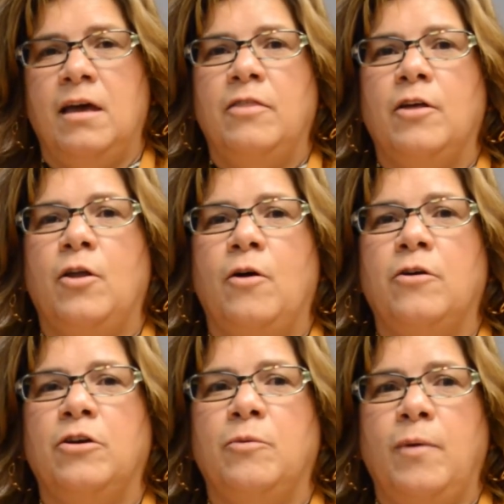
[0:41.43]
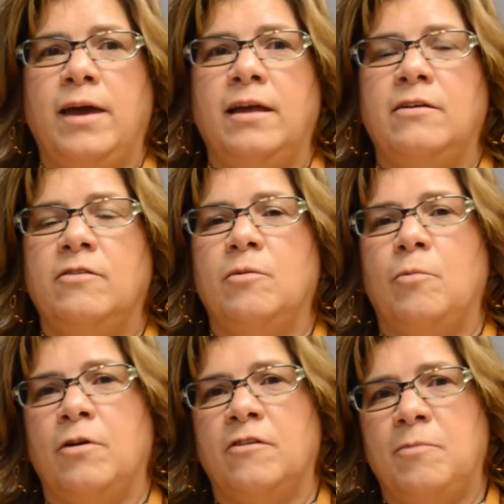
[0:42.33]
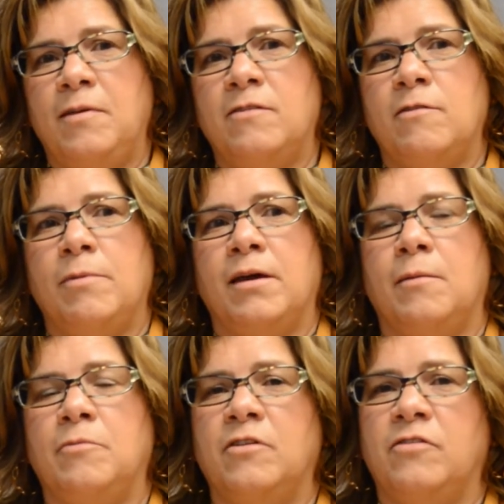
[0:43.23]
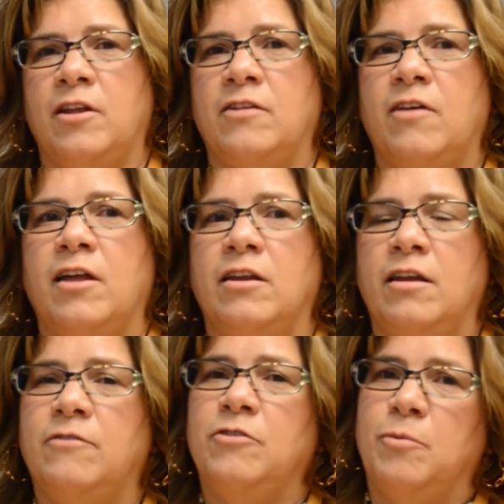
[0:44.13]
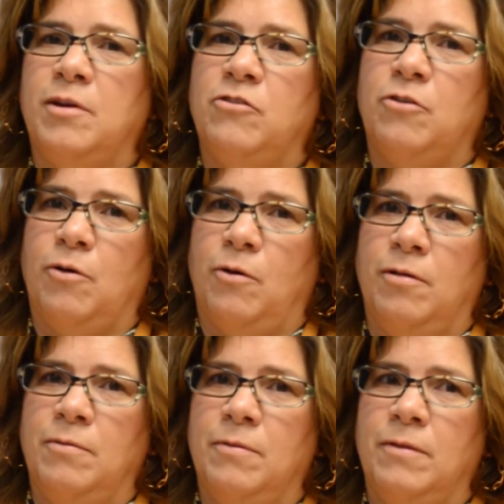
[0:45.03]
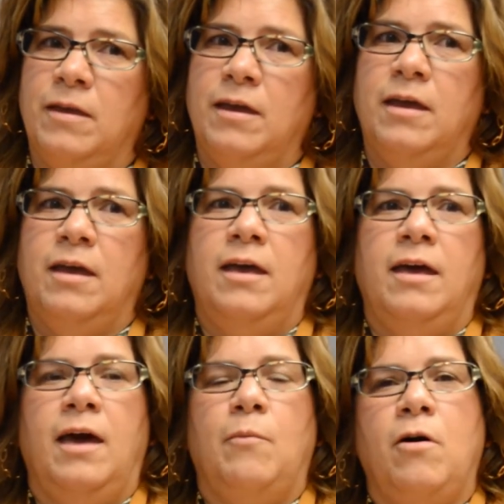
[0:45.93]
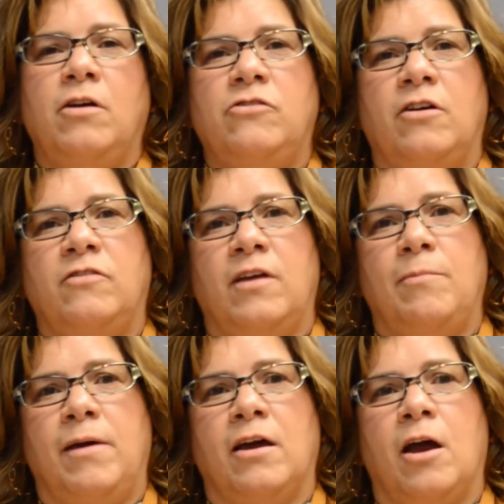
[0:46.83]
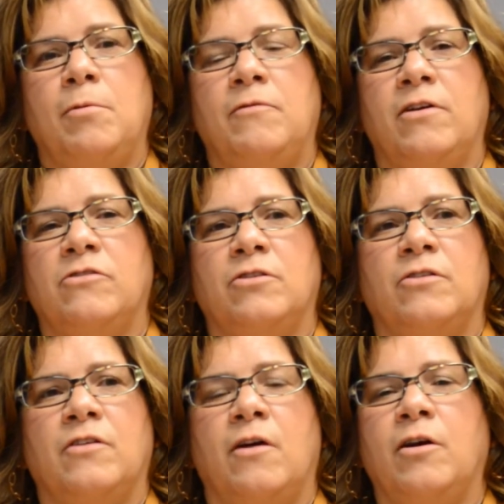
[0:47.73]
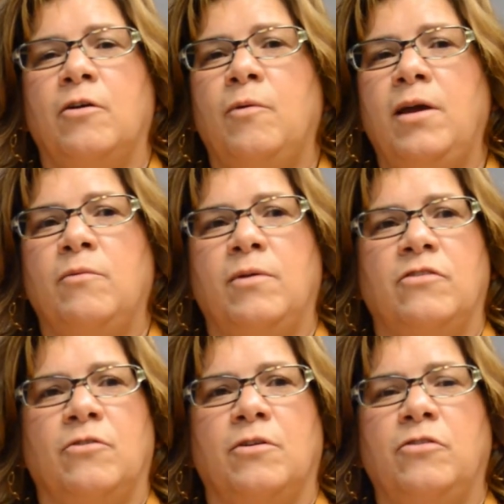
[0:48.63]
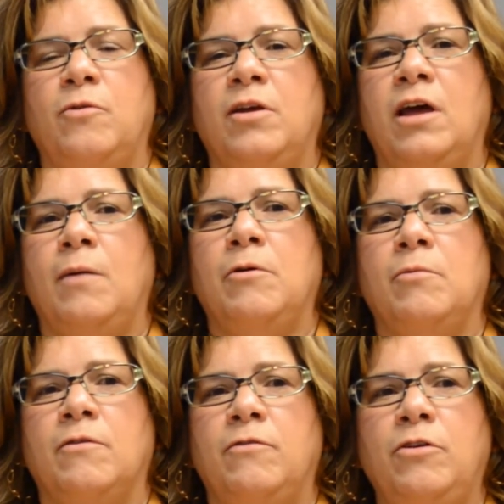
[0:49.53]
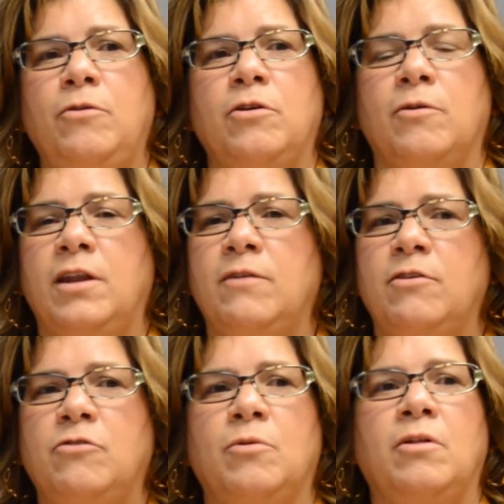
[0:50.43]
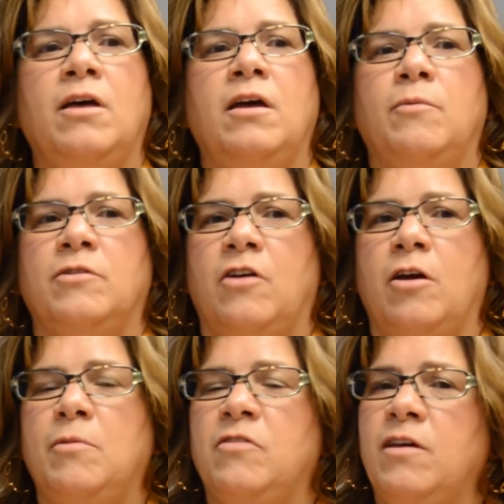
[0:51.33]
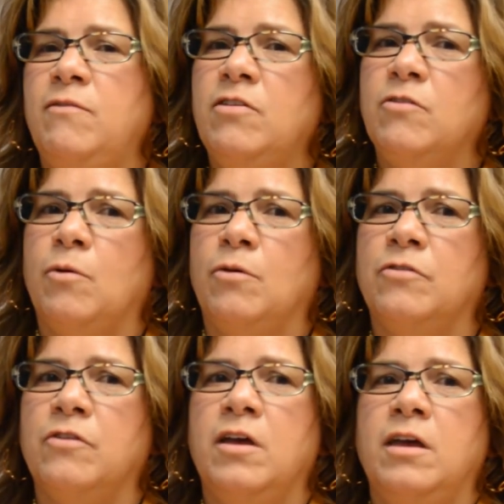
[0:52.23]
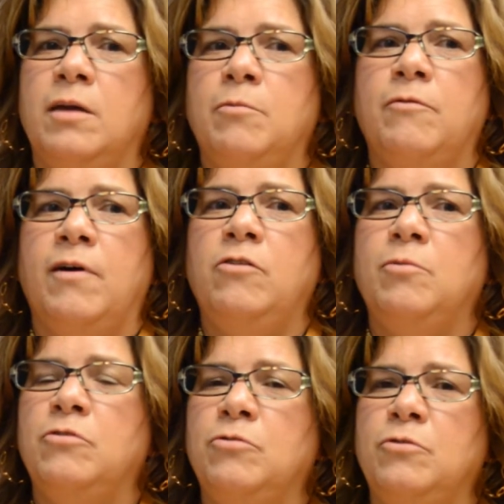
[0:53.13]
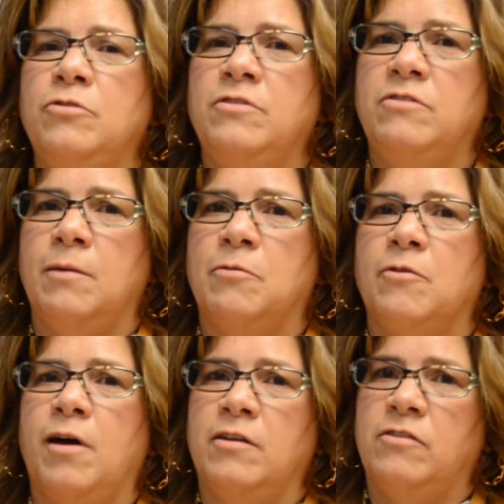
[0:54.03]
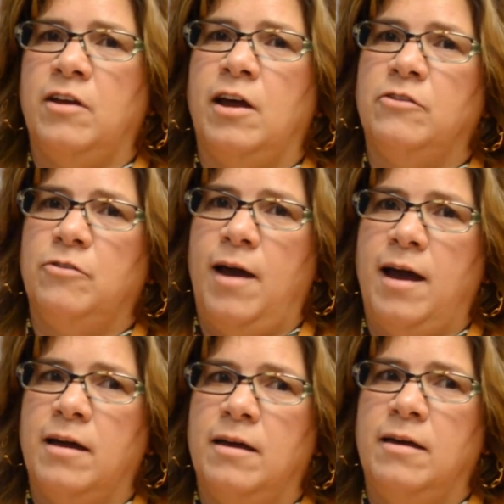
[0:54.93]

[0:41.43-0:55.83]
The longer you wait, the more expensive it becomes to set aside enough to reach your goal. At Waukesha State Bank, our professionals are a great resource who can help you review your individual retirement savings goals and provide you with tools and tips for how to stay on track.